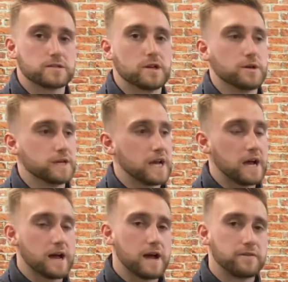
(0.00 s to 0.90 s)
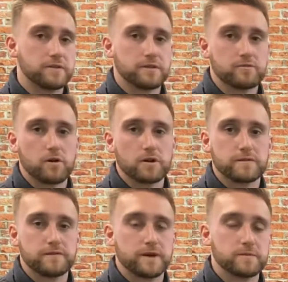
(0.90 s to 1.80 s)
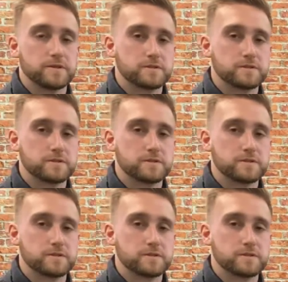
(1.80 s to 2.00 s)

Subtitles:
So having the right vitamins